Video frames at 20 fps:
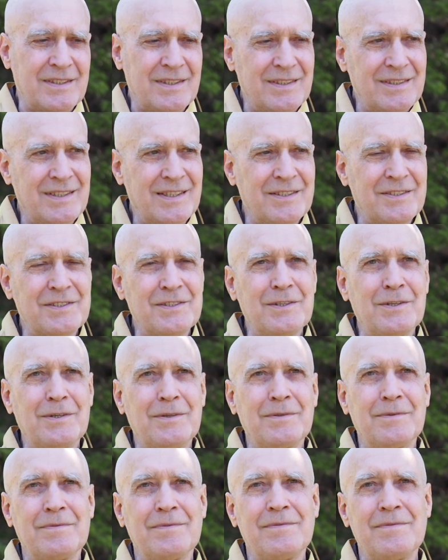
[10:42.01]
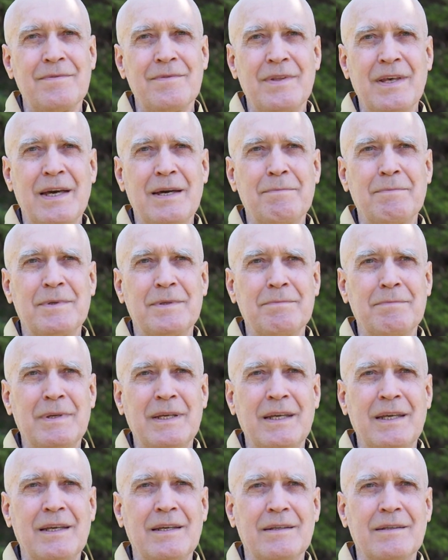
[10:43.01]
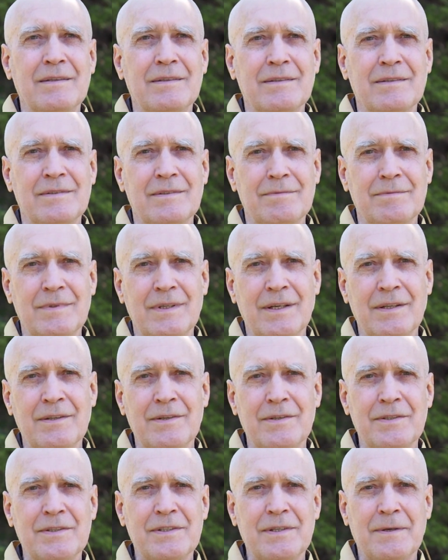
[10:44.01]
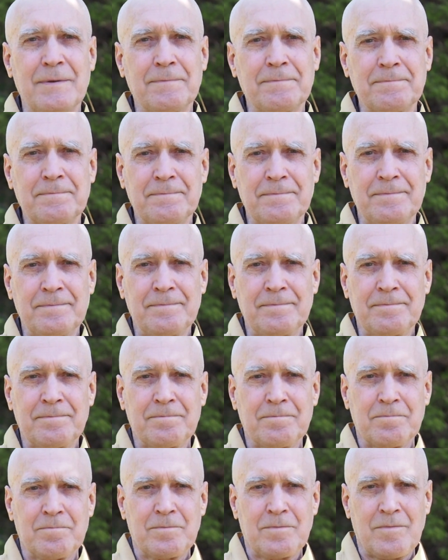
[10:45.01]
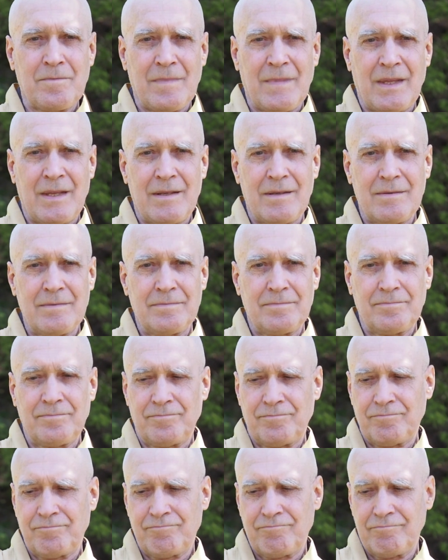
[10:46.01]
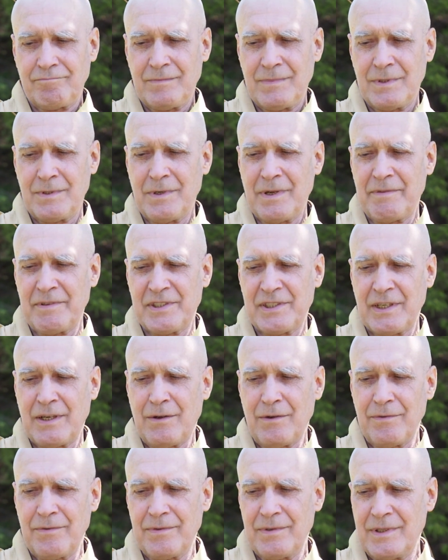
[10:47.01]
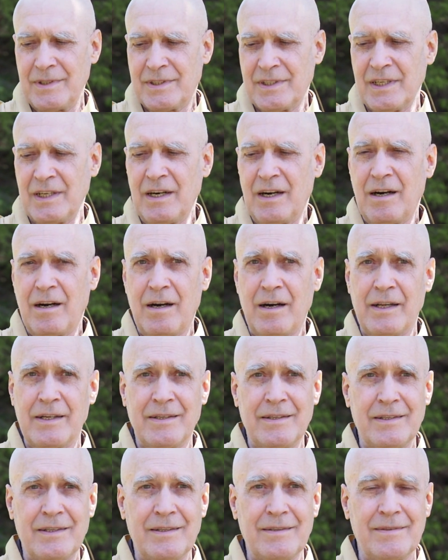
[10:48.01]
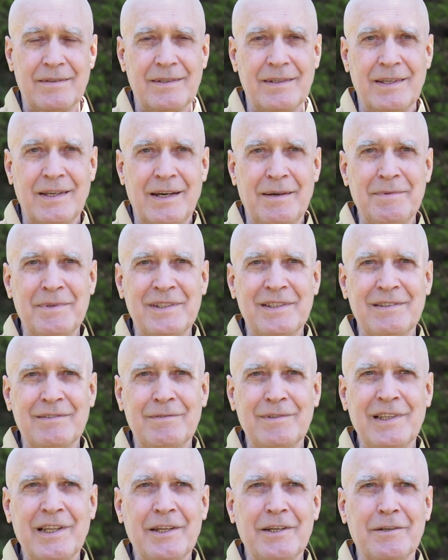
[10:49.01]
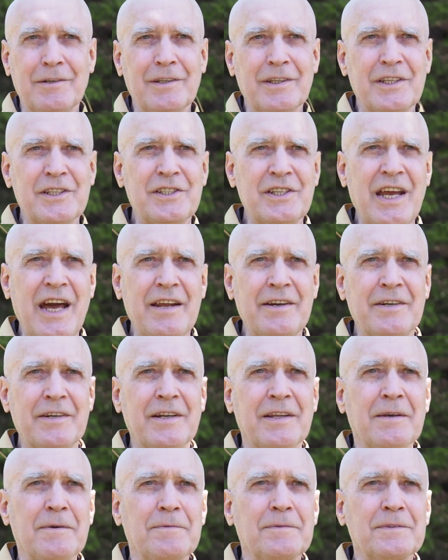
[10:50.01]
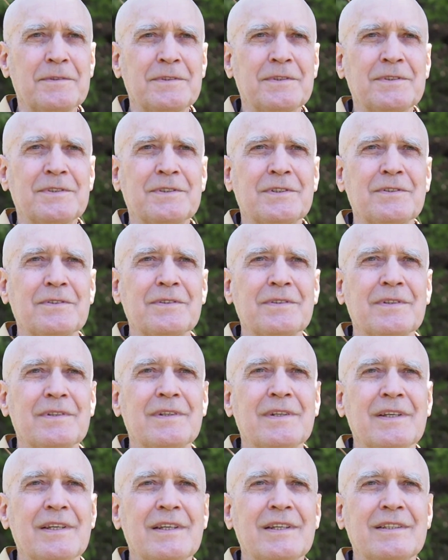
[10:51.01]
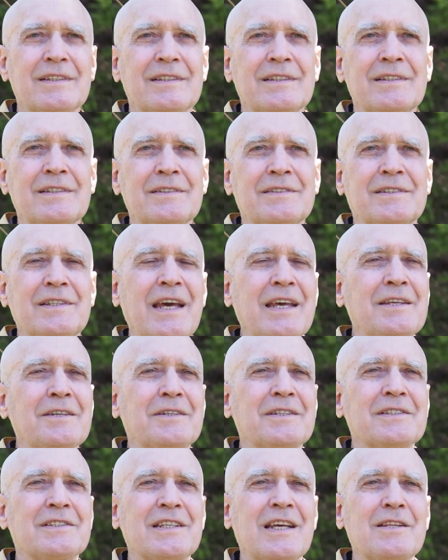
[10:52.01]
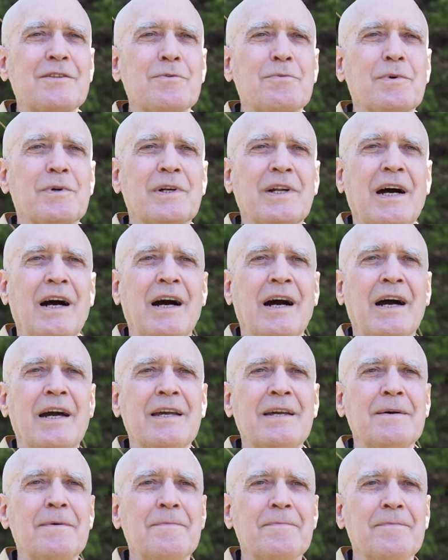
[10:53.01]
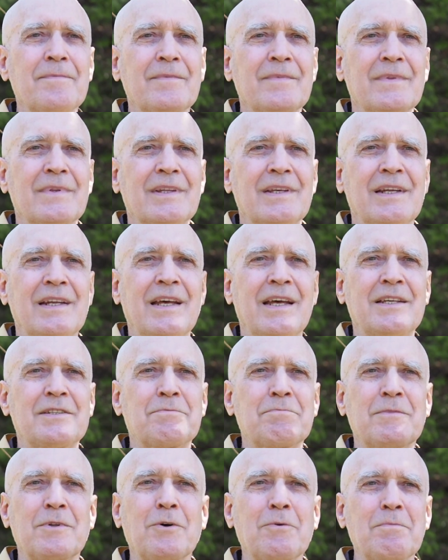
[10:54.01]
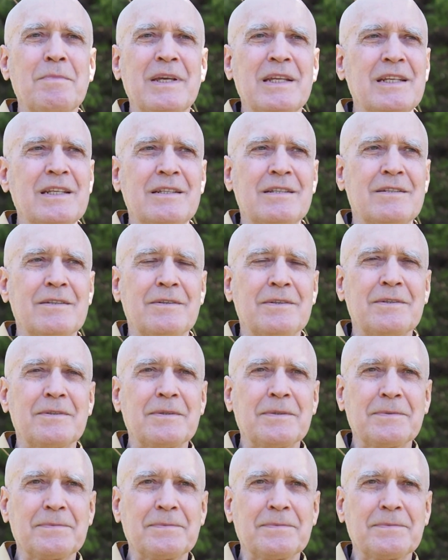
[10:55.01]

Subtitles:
There's no them and me, others. You don't have a self. It's gone. I mean, literally shattered. You just don't. You could say the word I, and it has no meaning to you.